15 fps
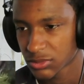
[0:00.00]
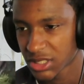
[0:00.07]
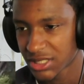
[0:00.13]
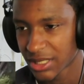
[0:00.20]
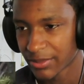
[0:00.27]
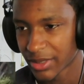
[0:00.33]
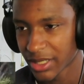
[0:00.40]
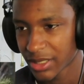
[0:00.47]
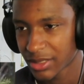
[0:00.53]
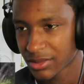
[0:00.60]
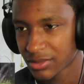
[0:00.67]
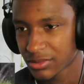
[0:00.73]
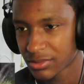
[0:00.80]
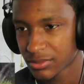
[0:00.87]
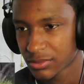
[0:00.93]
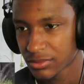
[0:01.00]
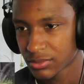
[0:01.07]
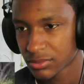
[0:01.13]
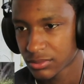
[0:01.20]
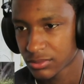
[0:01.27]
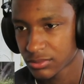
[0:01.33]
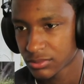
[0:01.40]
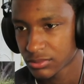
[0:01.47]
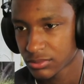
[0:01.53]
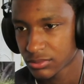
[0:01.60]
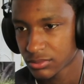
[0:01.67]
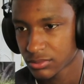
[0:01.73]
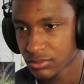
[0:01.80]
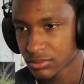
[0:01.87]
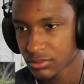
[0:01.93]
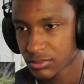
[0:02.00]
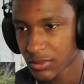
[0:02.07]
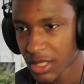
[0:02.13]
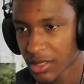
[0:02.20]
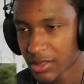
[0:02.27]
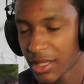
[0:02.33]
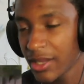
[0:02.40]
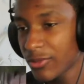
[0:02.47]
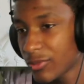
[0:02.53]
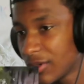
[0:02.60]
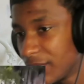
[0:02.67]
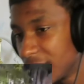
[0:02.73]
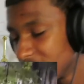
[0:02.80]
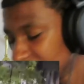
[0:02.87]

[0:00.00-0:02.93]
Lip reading: Step back. That rim